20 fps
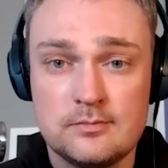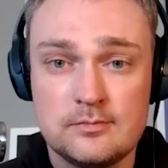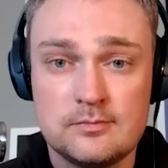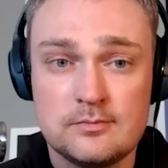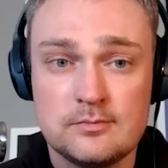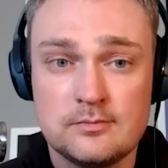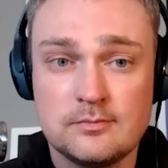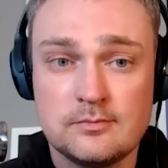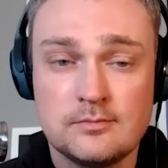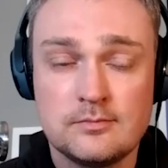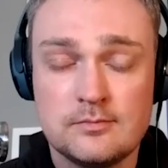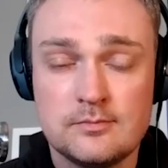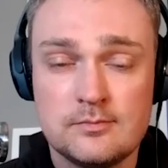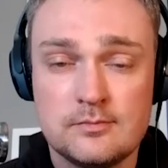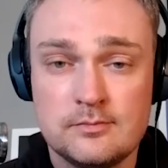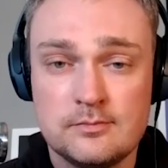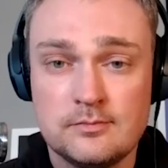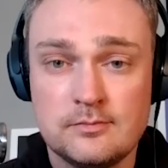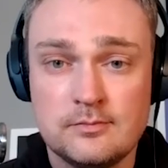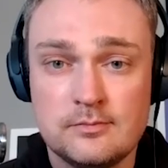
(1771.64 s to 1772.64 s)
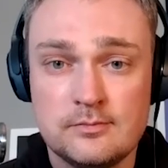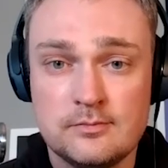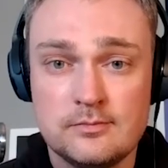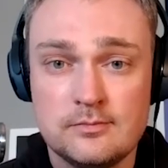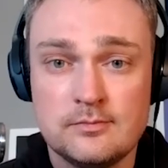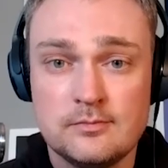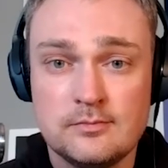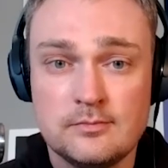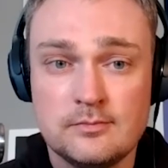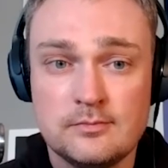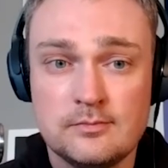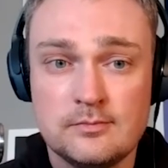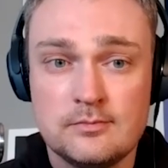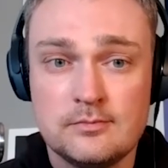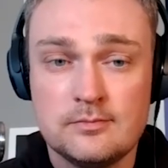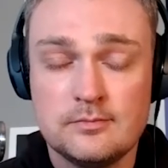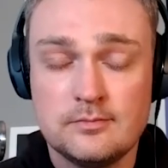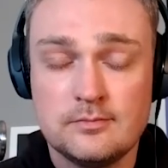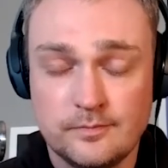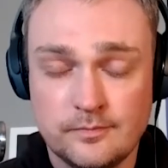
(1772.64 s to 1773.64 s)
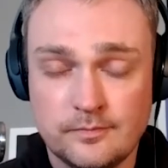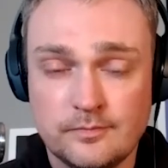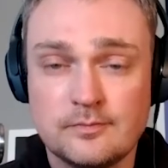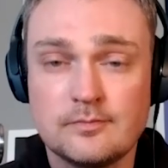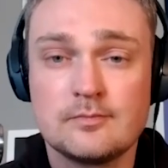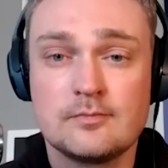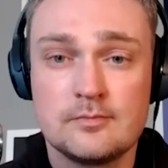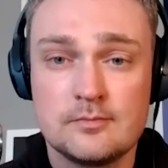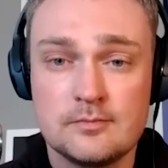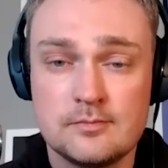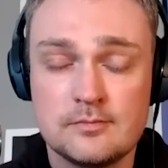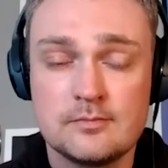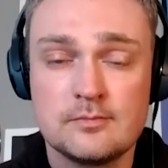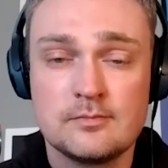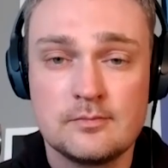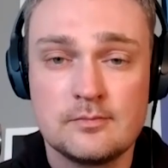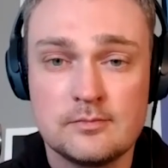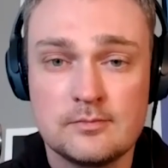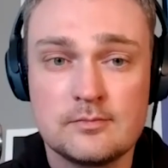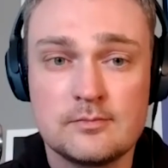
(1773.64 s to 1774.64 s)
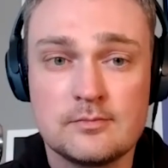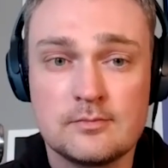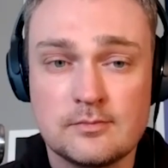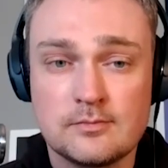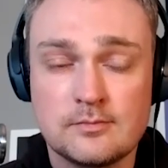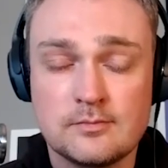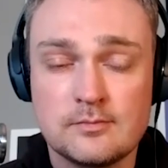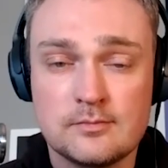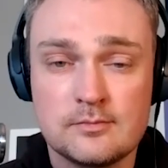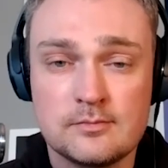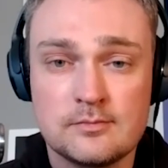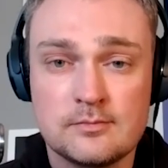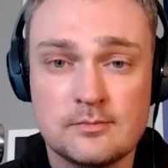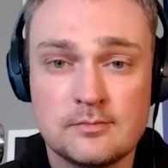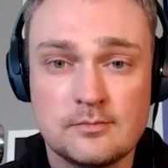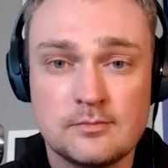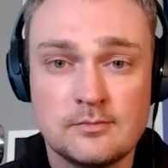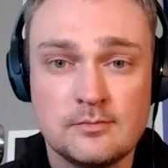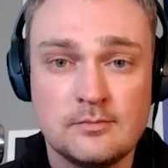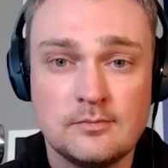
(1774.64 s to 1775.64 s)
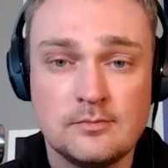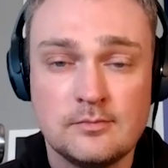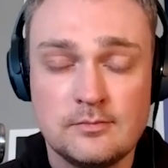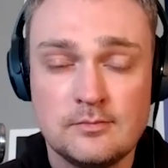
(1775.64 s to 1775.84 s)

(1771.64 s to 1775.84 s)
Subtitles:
No words are spoken by the person on screen.